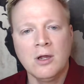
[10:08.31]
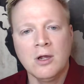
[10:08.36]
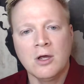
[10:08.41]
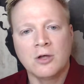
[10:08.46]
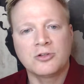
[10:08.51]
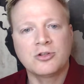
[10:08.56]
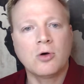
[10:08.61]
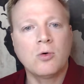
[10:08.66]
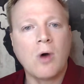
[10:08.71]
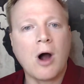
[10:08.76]

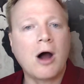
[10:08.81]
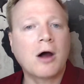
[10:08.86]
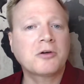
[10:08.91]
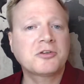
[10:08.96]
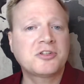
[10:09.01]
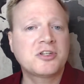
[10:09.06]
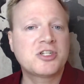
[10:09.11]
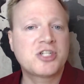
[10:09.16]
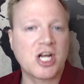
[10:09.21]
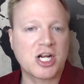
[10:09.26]
So our
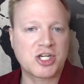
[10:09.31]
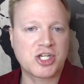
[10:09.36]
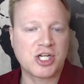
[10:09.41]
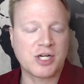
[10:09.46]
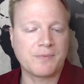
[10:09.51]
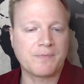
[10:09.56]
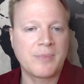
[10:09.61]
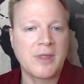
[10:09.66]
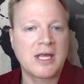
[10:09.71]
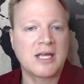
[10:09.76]

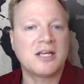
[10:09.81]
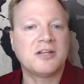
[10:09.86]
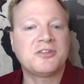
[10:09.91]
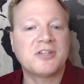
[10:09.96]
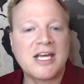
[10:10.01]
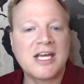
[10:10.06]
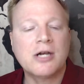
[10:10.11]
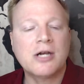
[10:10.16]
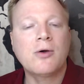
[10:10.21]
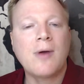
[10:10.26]
suggestion is
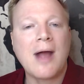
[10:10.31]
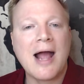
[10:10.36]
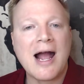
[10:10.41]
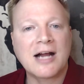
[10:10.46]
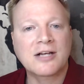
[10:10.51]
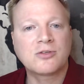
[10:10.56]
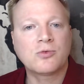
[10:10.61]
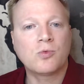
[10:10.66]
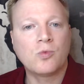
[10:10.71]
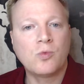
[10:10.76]

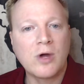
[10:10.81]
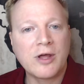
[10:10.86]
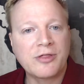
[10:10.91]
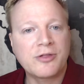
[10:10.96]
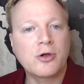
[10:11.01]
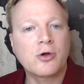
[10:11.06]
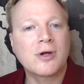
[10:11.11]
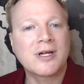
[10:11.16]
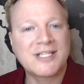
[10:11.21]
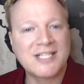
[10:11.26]
interact with
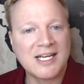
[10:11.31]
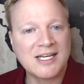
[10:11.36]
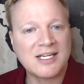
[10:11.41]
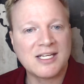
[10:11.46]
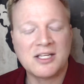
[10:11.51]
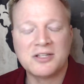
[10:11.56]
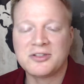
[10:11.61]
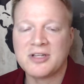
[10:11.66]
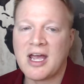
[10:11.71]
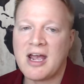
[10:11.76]
your
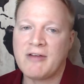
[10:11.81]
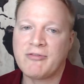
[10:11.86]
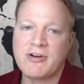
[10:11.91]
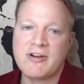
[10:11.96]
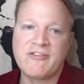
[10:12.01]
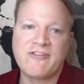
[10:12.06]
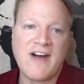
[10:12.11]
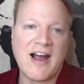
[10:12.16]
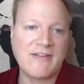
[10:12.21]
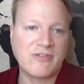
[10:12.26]
attendees every
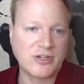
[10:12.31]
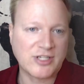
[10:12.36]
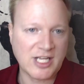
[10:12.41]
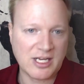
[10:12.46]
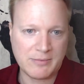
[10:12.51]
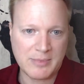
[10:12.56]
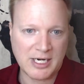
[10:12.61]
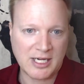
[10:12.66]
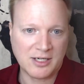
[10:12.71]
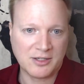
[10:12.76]
5 or 10
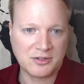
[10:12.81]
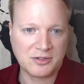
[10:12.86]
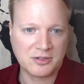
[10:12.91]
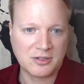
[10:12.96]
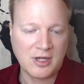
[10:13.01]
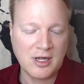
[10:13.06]
minutes.